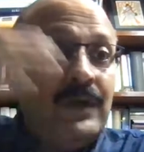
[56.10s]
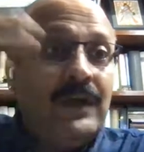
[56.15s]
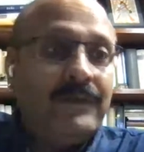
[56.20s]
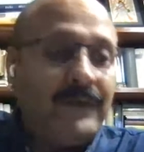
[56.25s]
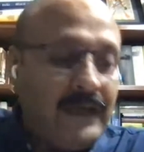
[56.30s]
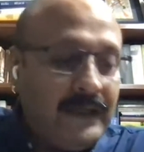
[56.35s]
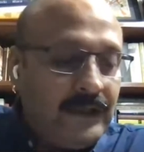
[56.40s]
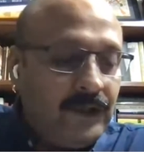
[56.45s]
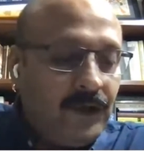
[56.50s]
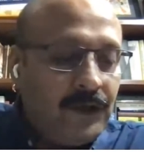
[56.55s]
we are
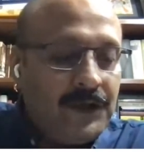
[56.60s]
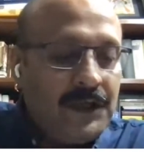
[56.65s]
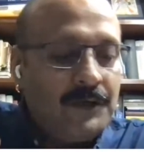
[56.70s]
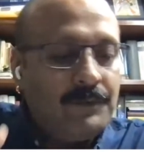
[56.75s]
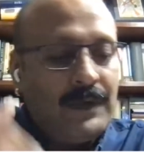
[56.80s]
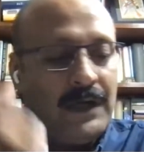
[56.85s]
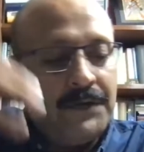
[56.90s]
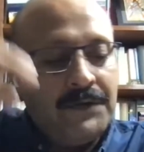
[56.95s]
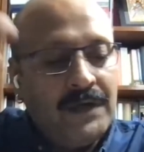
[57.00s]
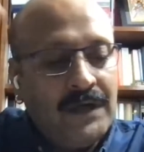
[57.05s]
really
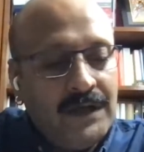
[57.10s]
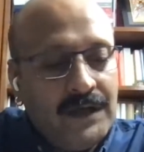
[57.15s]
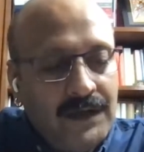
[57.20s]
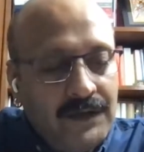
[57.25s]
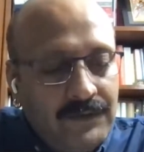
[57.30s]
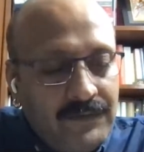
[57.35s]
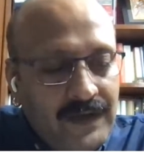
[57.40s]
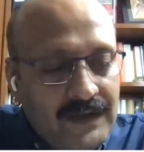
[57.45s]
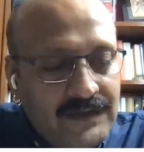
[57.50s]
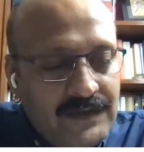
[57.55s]
talking about
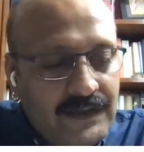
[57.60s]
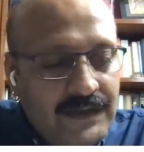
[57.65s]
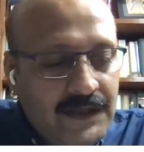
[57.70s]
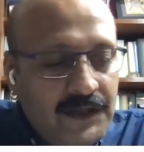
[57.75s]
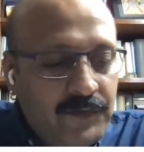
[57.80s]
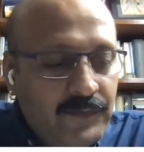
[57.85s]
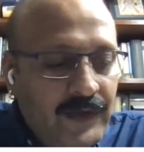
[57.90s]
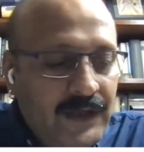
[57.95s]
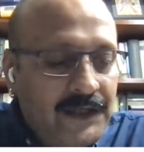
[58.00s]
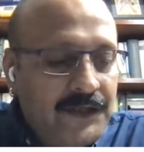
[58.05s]

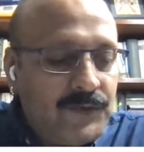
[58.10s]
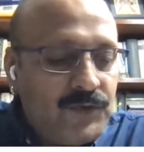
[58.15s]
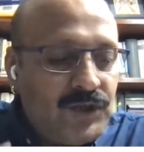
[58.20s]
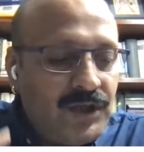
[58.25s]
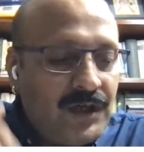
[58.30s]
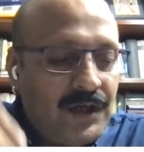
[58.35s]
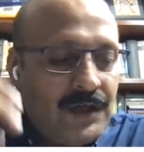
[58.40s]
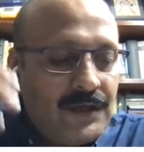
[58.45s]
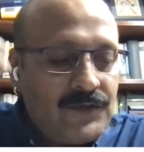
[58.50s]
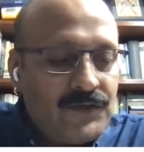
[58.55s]
resilient value
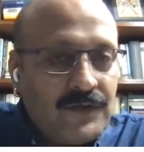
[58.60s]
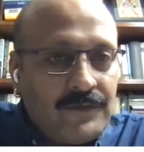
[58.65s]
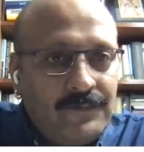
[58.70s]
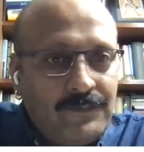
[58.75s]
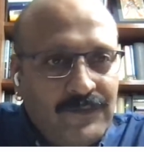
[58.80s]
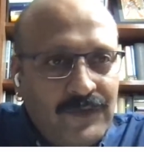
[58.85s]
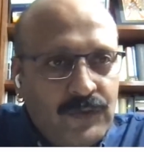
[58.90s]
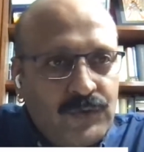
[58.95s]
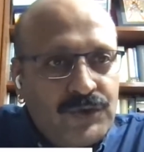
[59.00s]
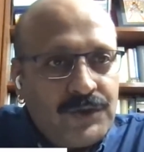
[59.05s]
chains or
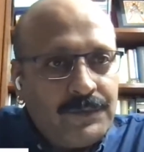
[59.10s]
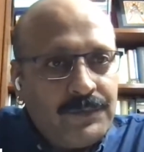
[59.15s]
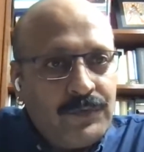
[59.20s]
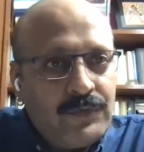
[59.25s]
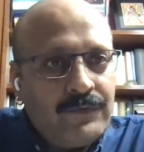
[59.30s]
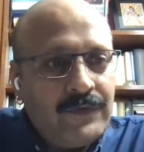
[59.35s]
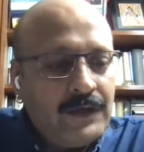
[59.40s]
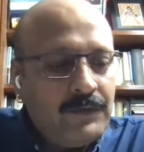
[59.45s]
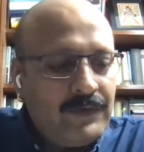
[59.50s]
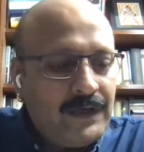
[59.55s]
future
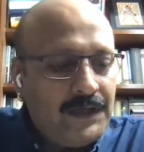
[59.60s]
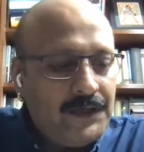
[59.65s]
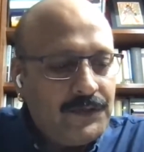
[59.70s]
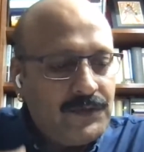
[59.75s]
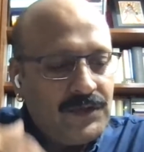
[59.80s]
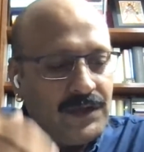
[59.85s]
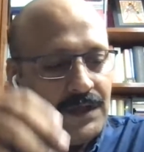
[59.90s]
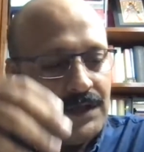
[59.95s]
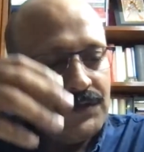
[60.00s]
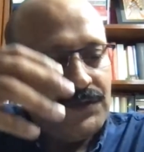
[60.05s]
proofing
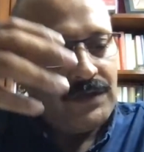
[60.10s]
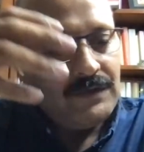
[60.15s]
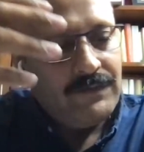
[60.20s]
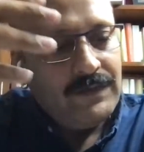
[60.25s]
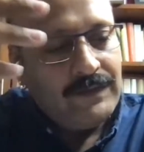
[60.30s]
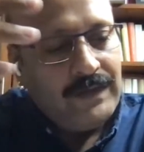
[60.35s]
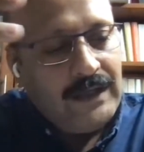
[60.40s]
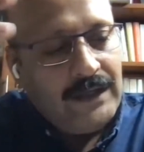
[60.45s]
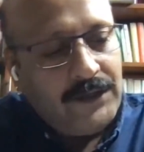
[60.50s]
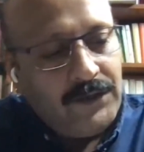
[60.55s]
value chains, or if
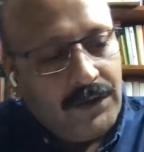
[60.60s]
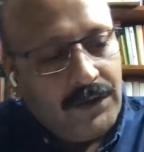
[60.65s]
you really